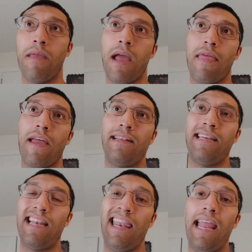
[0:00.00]
Yeah, they
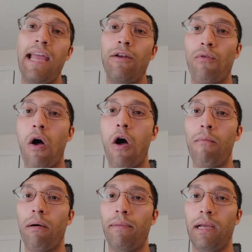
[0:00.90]
did later
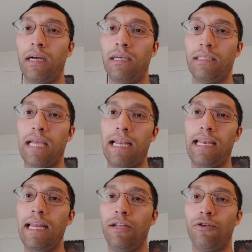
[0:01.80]
on, but because they
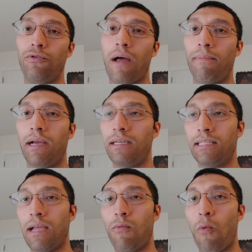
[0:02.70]
needed to, not
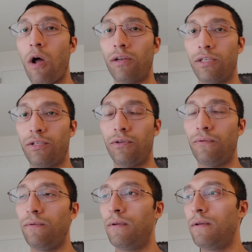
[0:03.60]
because they wanted to.
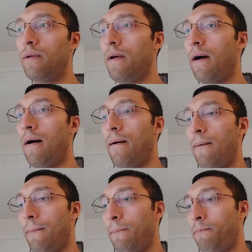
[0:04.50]

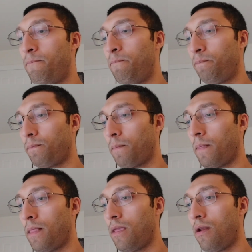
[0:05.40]

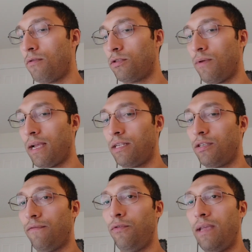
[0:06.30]
You know, so
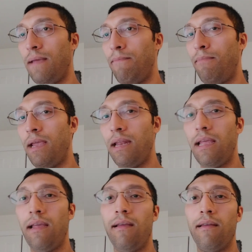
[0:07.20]
against, if you keep
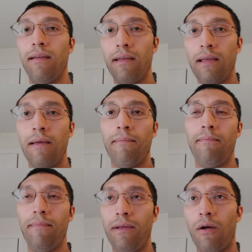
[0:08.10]
beating,
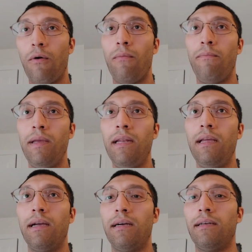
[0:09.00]
you know,
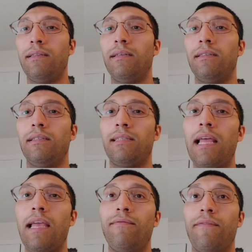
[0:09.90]
the
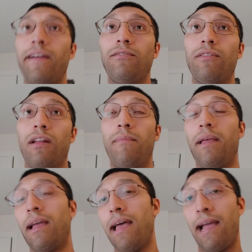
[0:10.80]
slaves, eventually they're
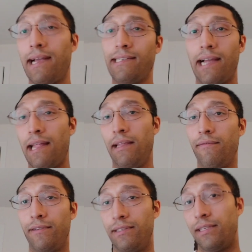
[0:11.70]
gonna be like, hey, I guess I got
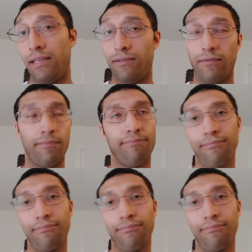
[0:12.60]
love for this saint too.